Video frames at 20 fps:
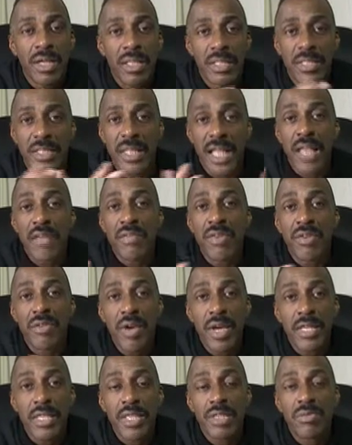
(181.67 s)
and saving
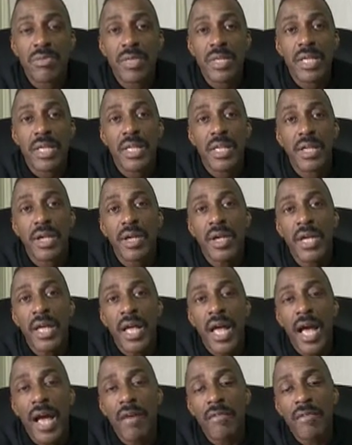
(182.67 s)
graces, really. You know,
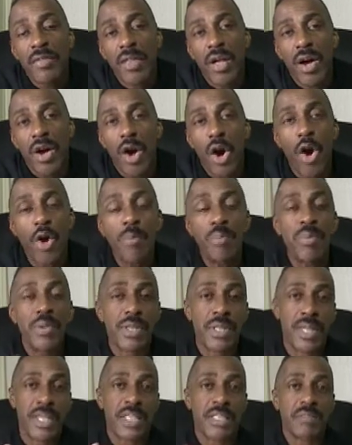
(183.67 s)
having that
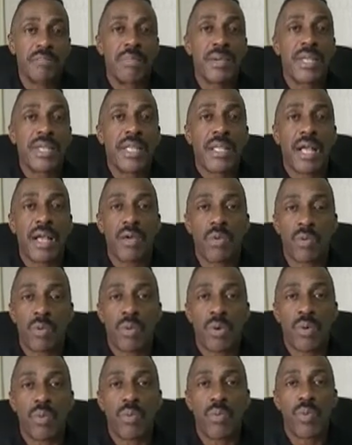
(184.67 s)
openness, being that
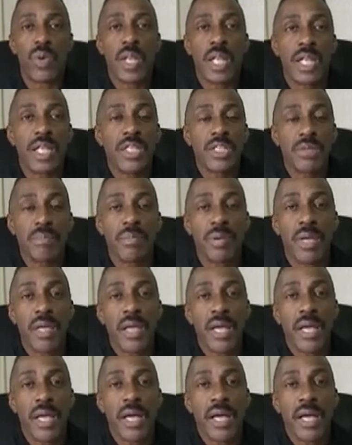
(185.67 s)
willing to be